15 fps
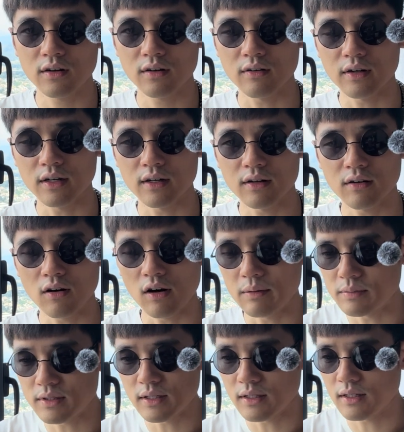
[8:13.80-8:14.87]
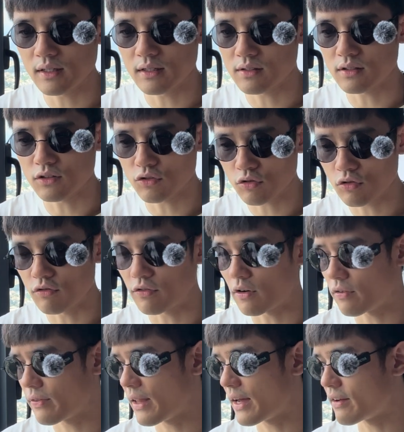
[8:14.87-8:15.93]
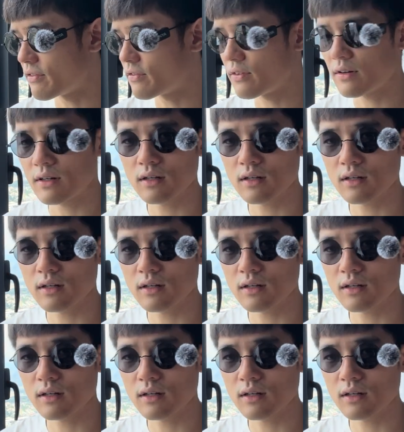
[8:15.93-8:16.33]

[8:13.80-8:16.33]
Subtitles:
right? All I'm stating is the truth of life.